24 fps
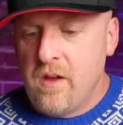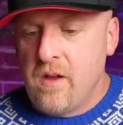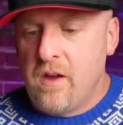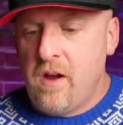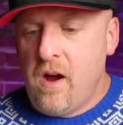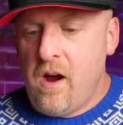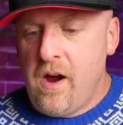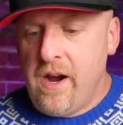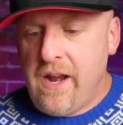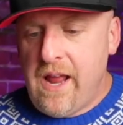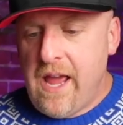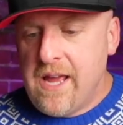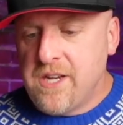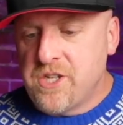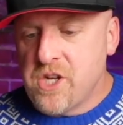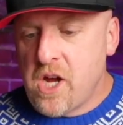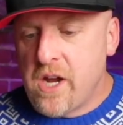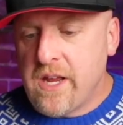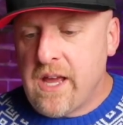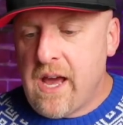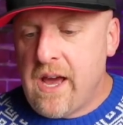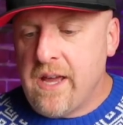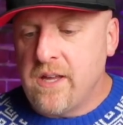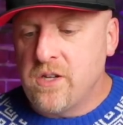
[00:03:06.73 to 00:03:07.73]
All right, hey
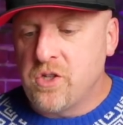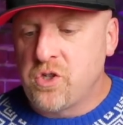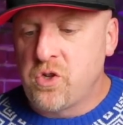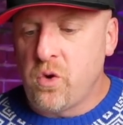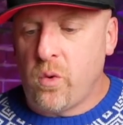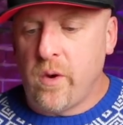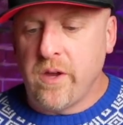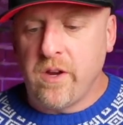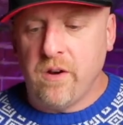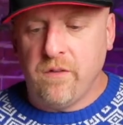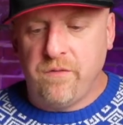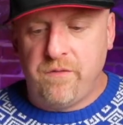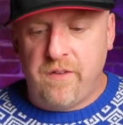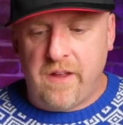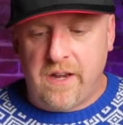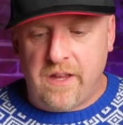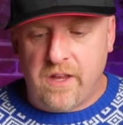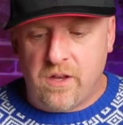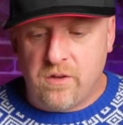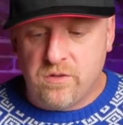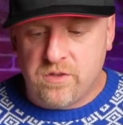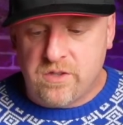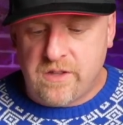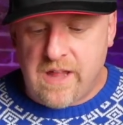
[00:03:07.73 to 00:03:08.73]
Johnny, I enjoy your
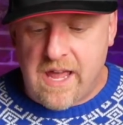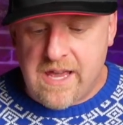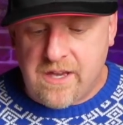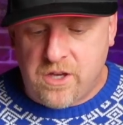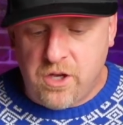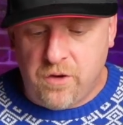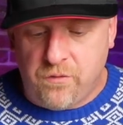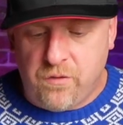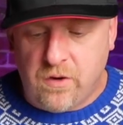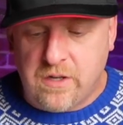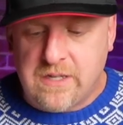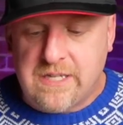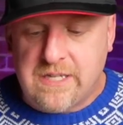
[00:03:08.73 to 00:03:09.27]
videos. Thank you for